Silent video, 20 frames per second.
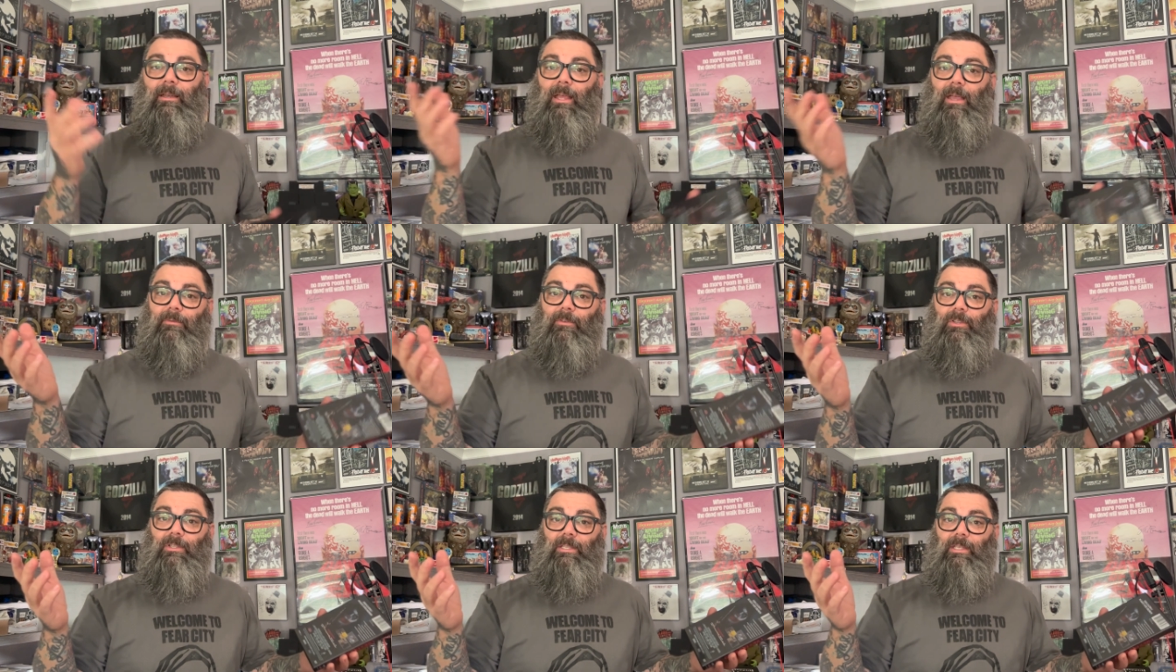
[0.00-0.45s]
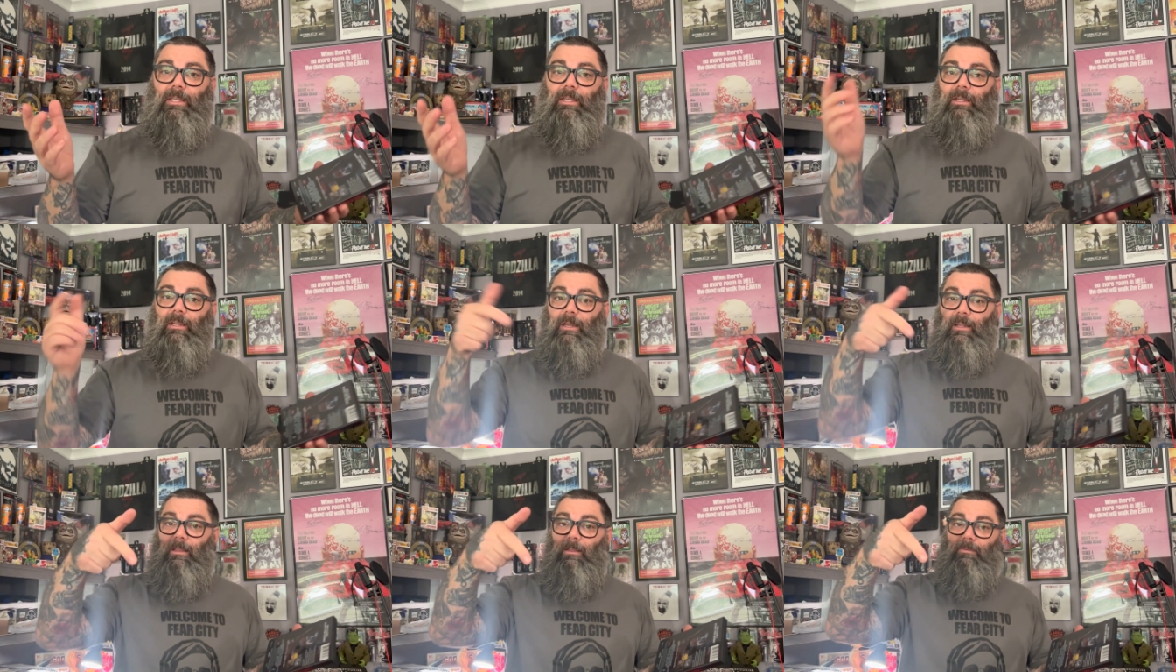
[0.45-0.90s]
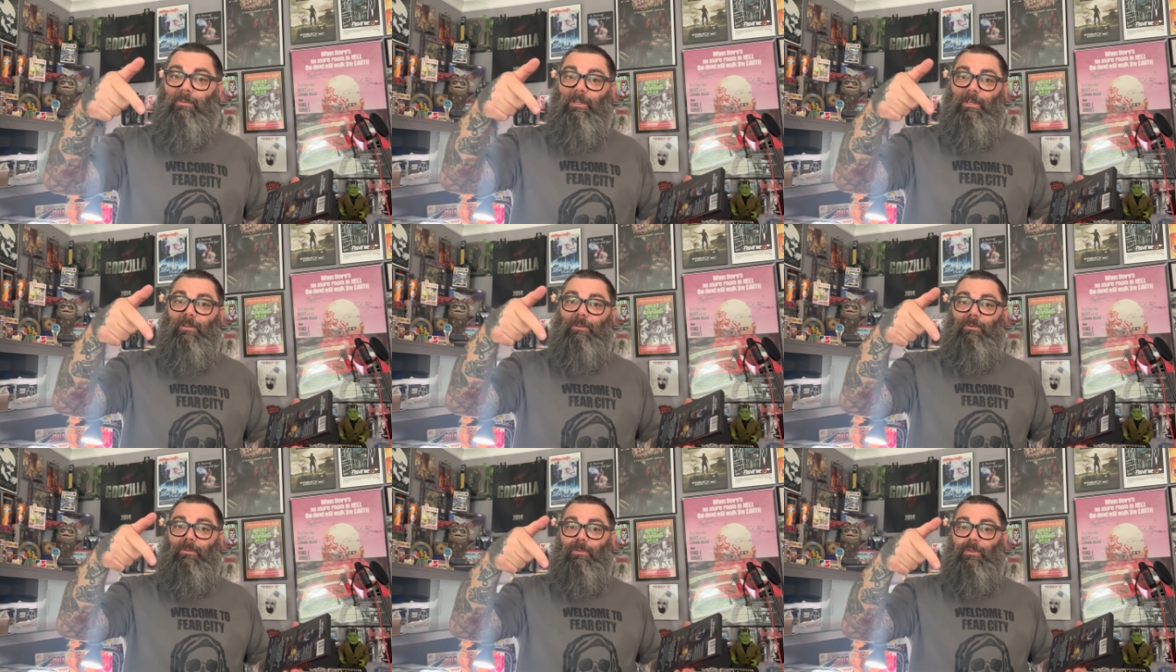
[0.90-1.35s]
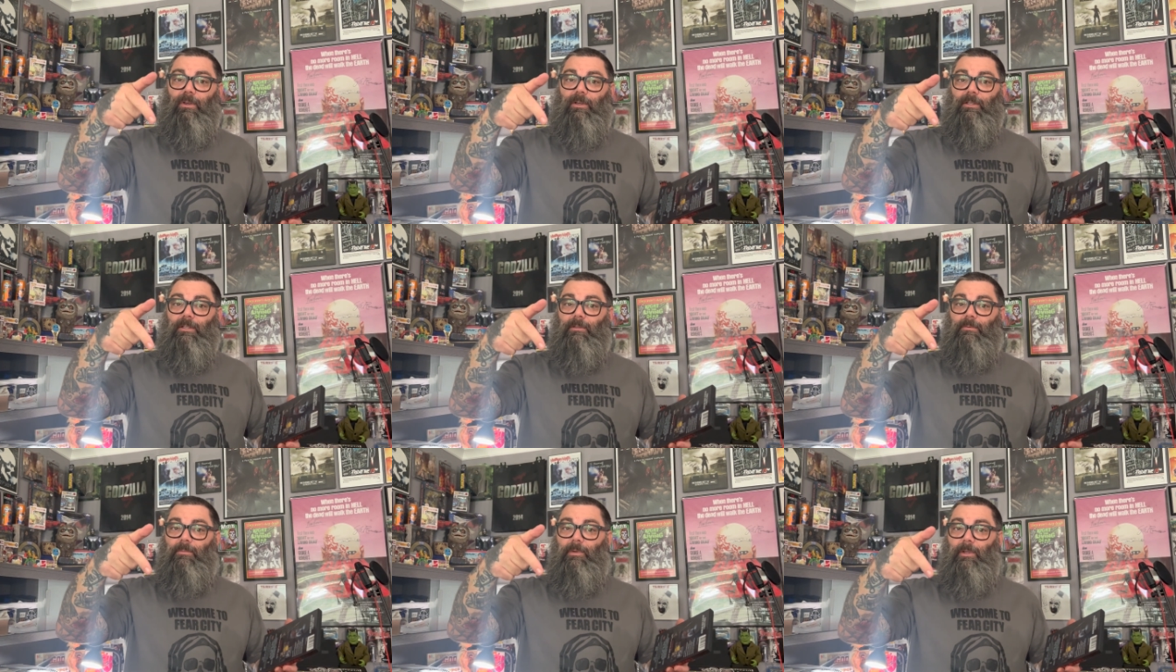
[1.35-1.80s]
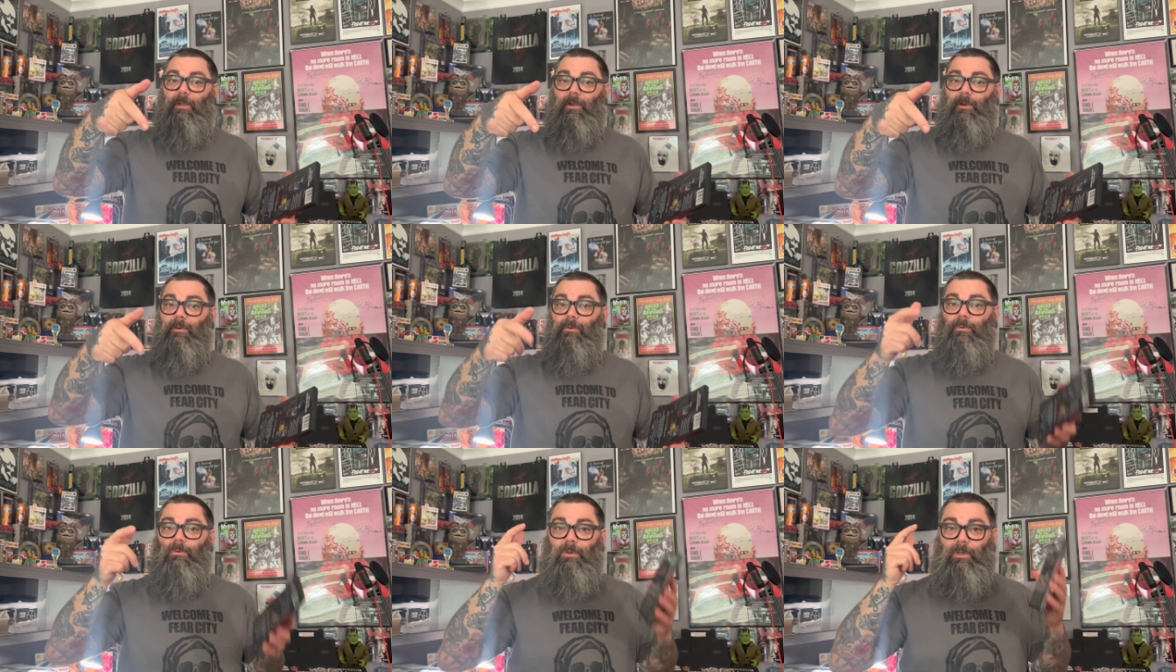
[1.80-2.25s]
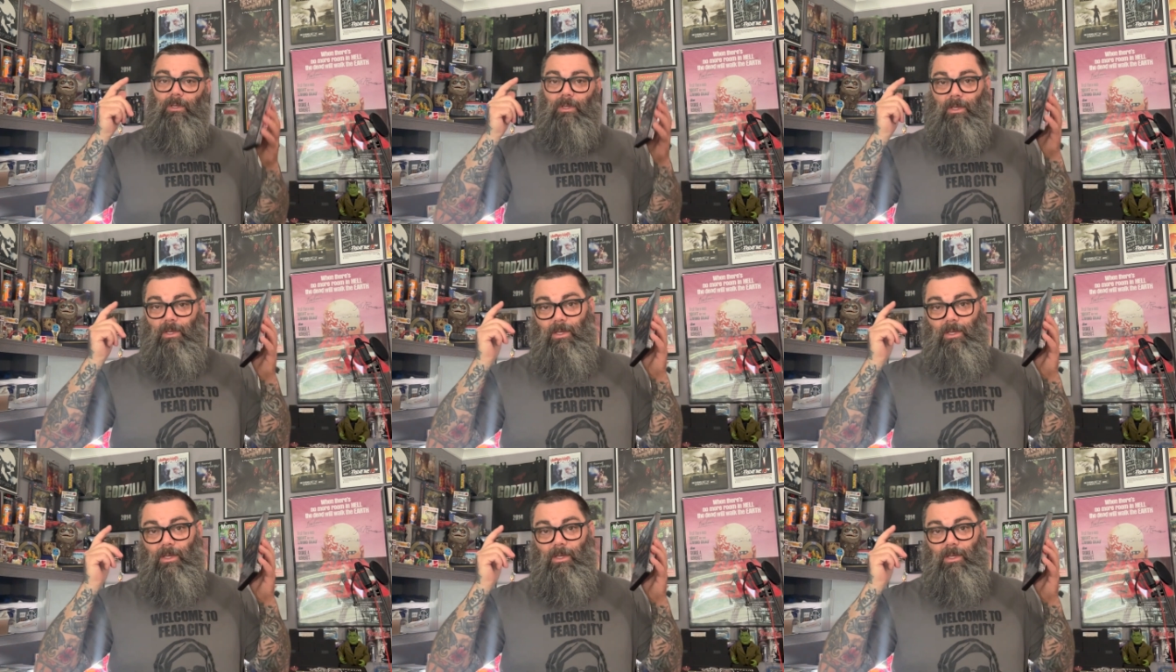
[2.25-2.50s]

Have you seen it? I'd love to hear your thoughts below.